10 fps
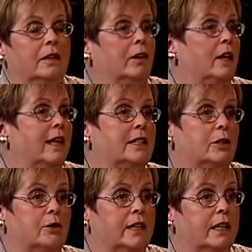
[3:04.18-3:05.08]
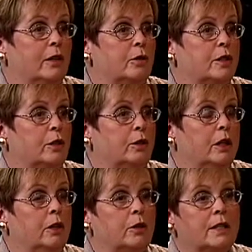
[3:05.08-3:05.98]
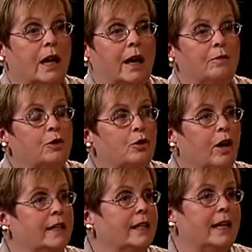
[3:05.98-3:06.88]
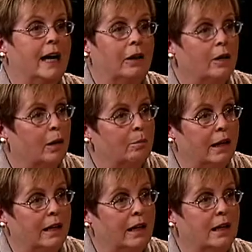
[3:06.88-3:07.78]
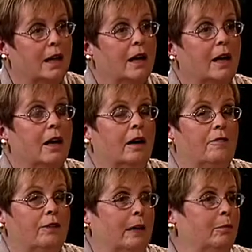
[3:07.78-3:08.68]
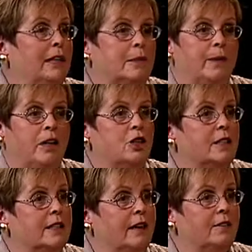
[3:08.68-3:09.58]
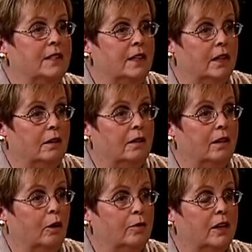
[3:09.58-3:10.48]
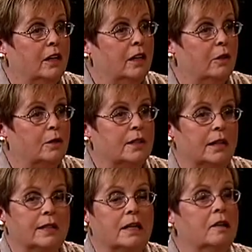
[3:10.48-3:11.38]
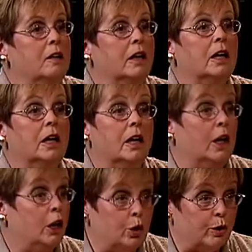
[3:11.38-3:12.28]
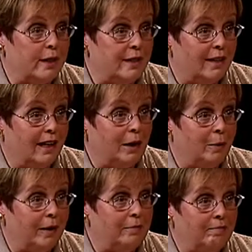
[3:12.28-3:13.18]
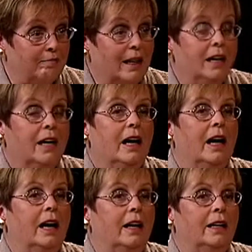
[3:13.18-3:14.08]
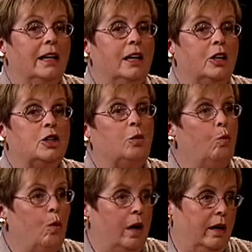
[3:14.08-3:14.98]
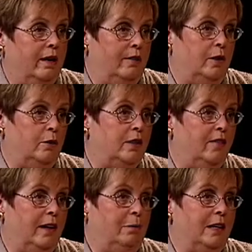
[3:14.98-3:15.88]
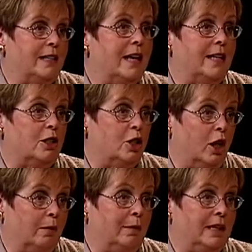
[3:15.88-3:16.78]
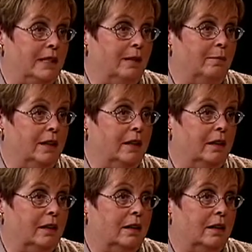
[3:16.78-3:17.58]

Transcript: in the last 13 or so years, I've tried to count how many families, patients I've seen over the years. It's in the hundreds anyway. And each one of those families has taught me something.